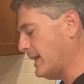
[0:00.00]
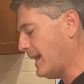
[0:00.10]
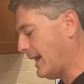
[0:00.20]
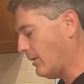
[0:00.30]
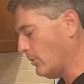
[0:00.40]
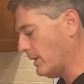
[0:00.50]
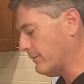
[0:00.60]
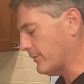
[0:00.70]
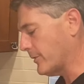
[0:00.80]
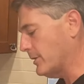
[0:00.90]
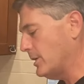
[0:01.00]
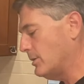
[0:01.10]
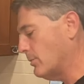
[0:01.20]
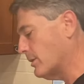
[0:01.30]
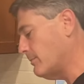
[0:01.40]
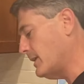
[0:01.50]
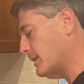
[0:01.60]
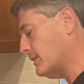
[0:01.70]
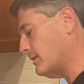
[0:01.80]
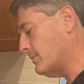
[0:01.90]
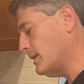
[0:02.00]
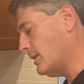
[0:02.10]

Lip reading: However, you want to make them